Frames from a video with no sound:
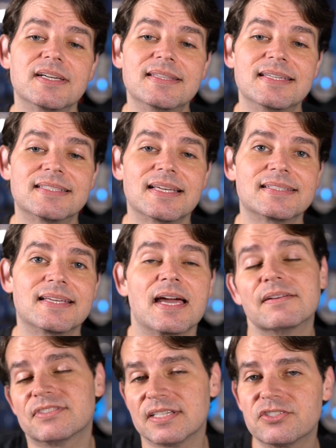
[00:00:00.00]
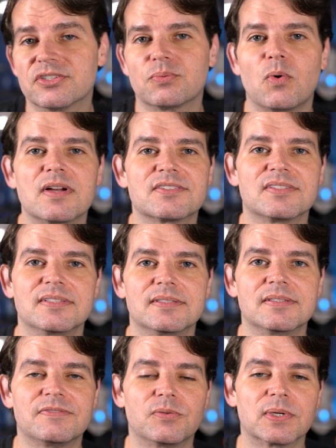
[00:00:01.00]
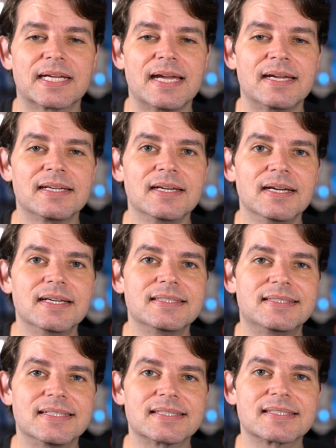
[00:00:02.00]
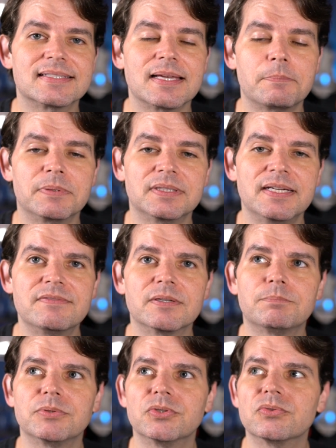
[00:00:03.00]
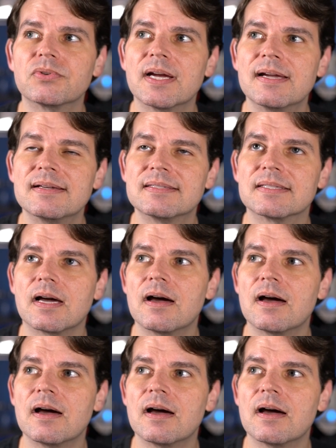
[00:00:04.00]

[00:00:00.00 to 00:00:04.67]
this last night. Actually, I just watched the 4K disc because I believe the Blu-rays,